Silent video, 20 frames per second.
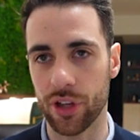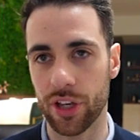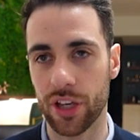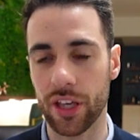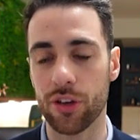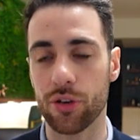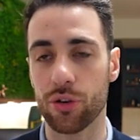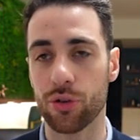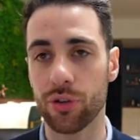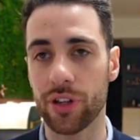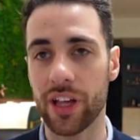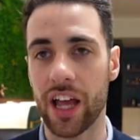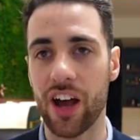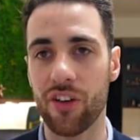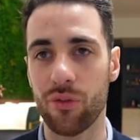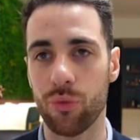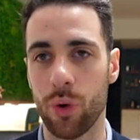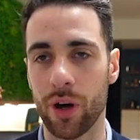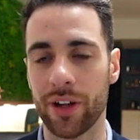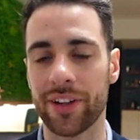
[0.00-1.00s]
You can only
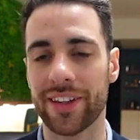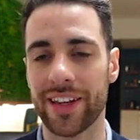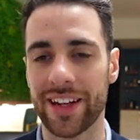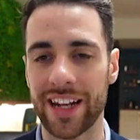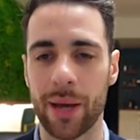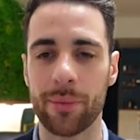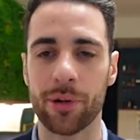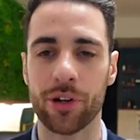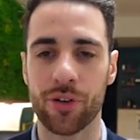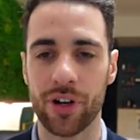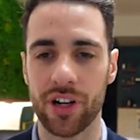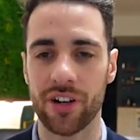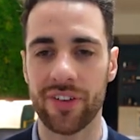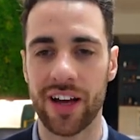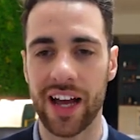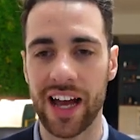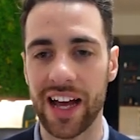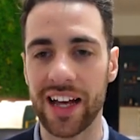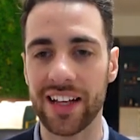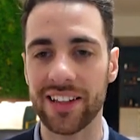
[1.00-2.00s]
have one dynamic creative
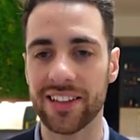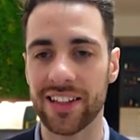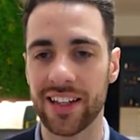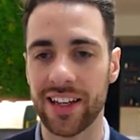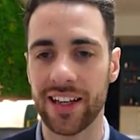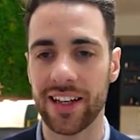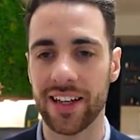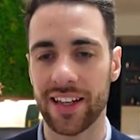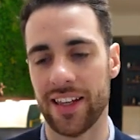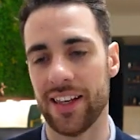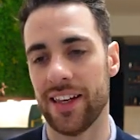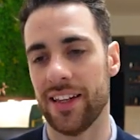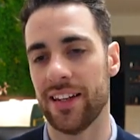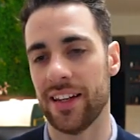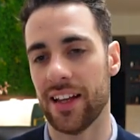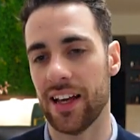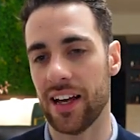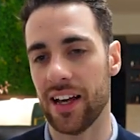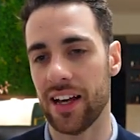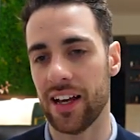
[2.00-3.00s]
ad
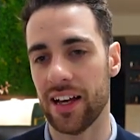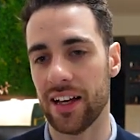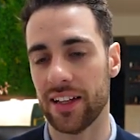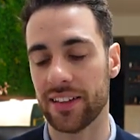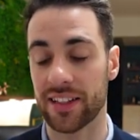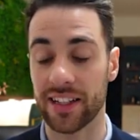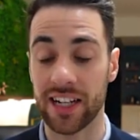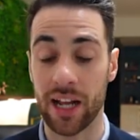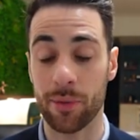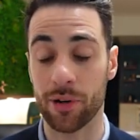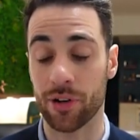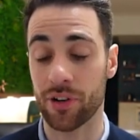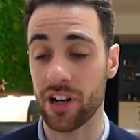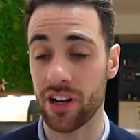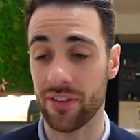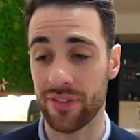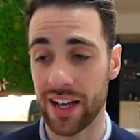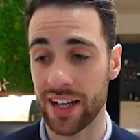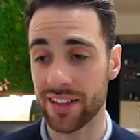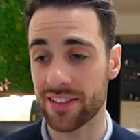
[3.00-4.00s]
in a dynamic
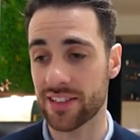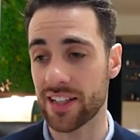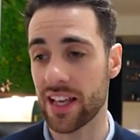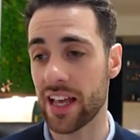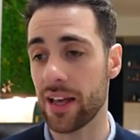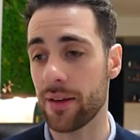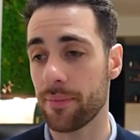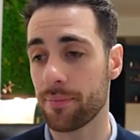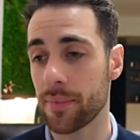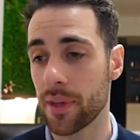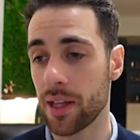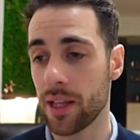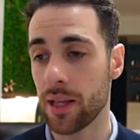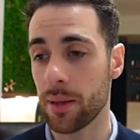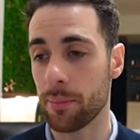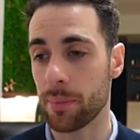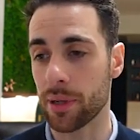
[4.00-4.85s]
creative ad set,